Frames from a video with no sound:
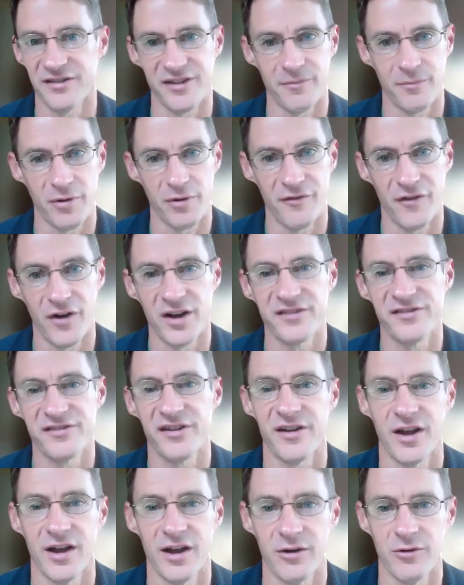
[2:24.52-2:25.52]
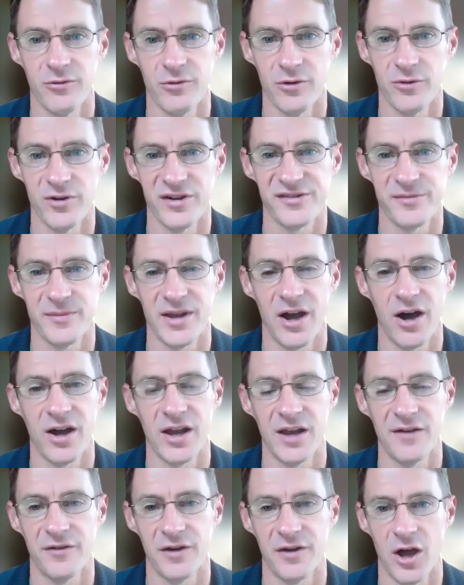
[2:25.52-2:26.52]
Provides a reasonably
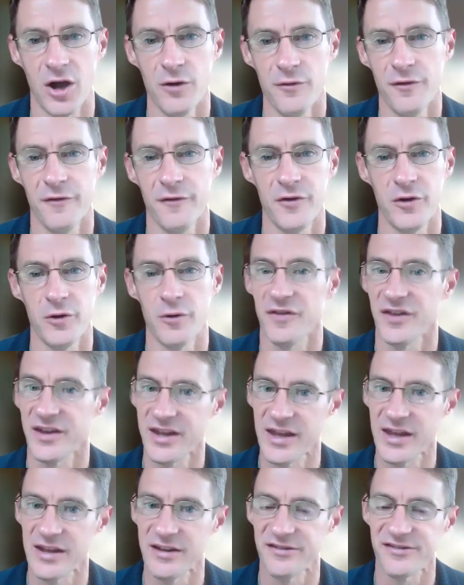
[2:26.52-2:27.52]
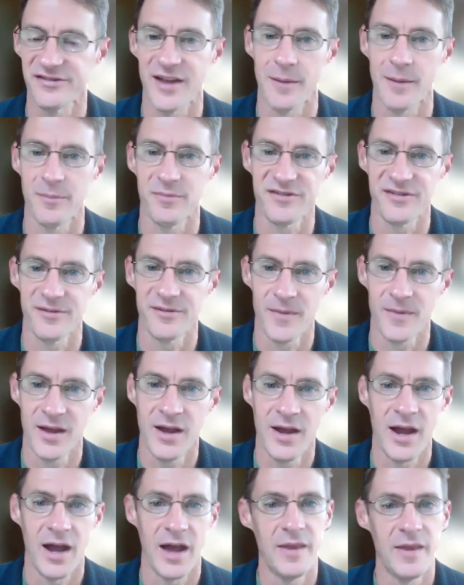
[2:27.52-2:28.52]
high-level overview of the key steps.
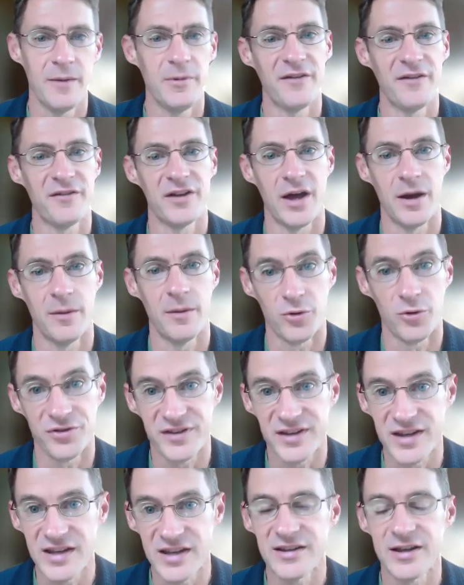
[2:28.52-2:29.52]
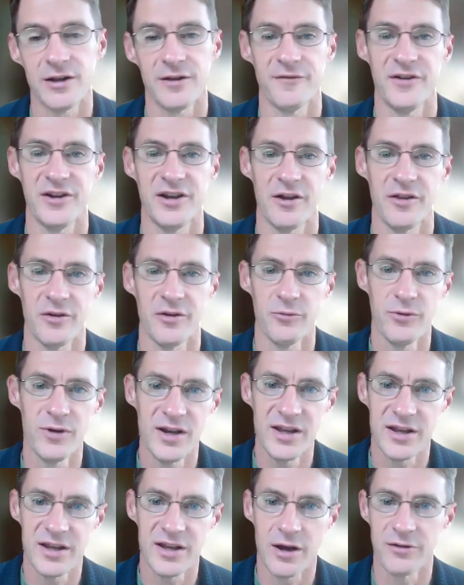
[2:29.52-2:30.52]
And then we have a more detailed video that
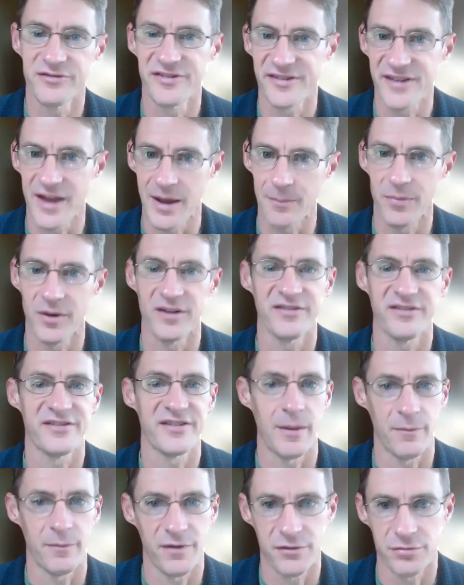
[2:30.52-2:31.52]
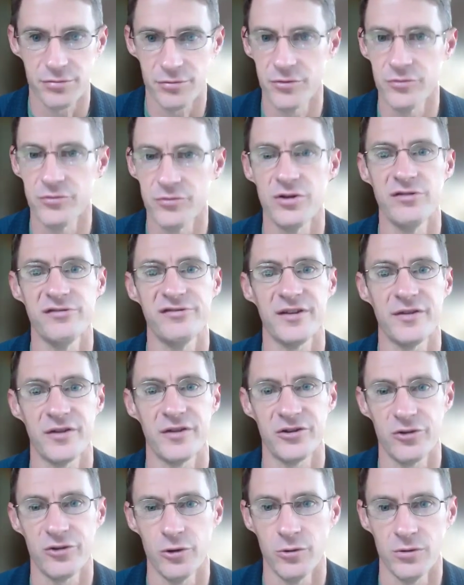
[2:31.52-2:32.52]
really goes step by step through using the
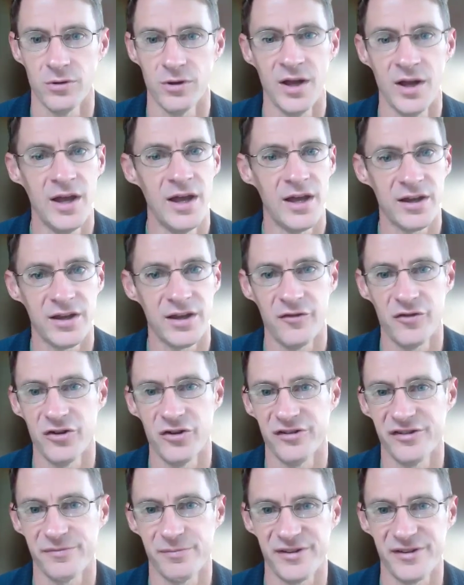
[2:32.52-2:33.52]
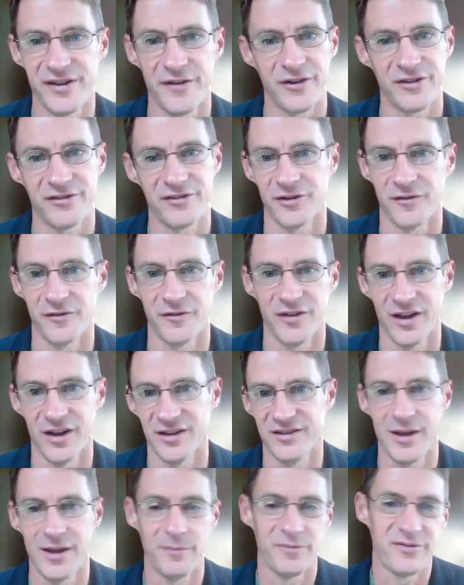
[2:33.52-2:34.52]
tool, gives you specific sort of
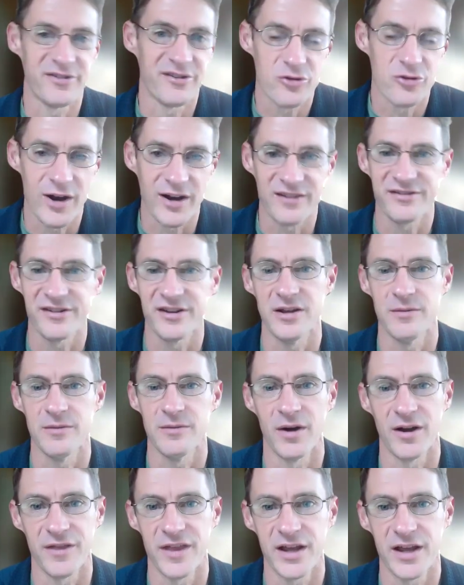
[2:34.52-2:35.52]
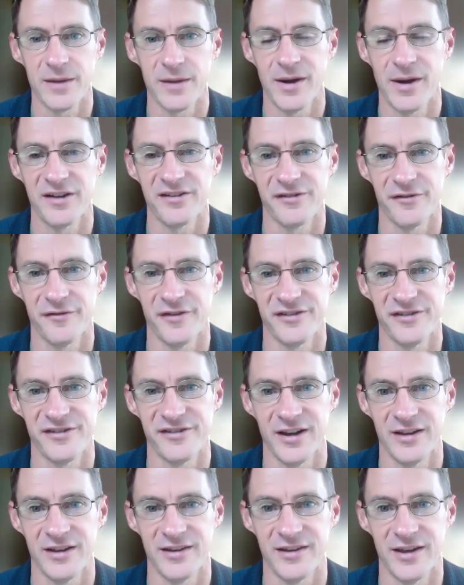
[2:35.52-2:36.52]
tips and tricks that you might think about as a
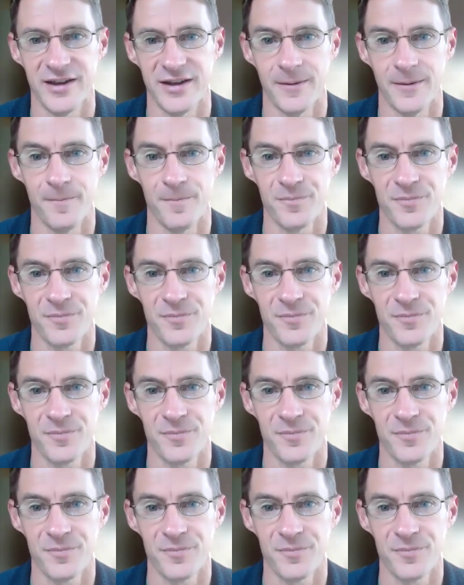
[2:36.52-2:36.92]
facilitator.